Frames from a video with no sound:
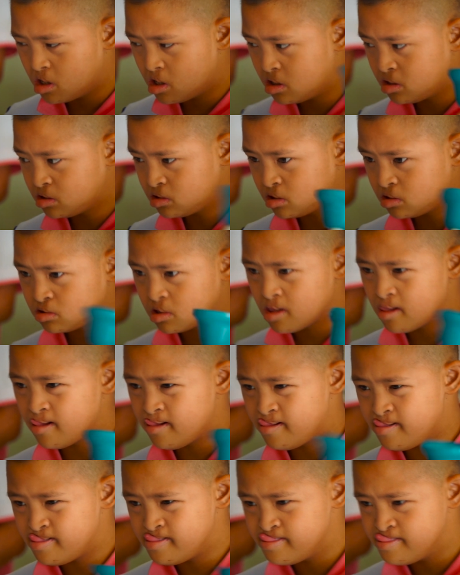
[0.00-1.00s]
church on
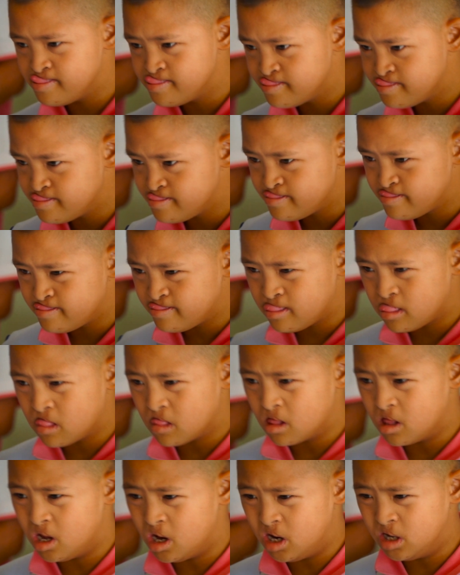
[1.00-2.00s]
Sunday mornings.
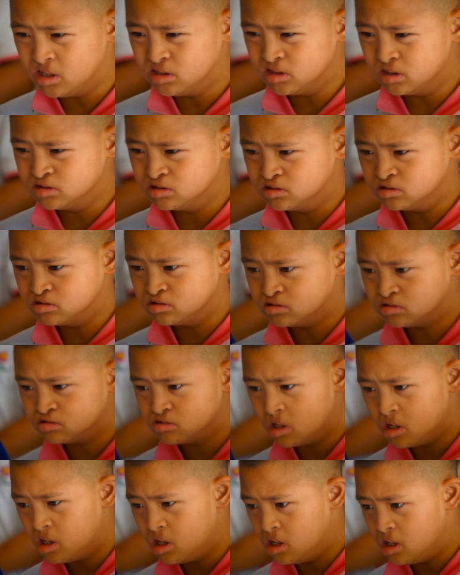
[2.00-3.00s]
Vocational
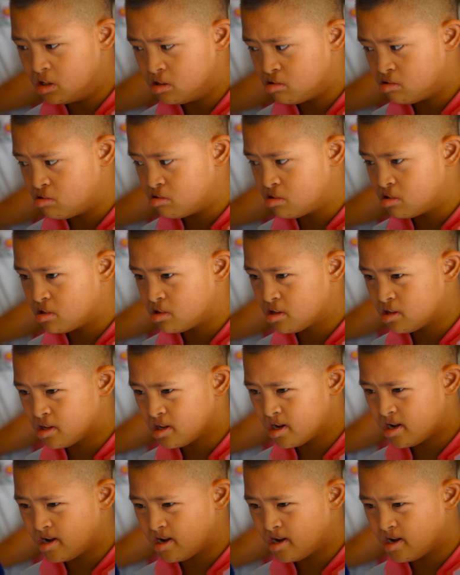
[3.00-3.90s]
training, we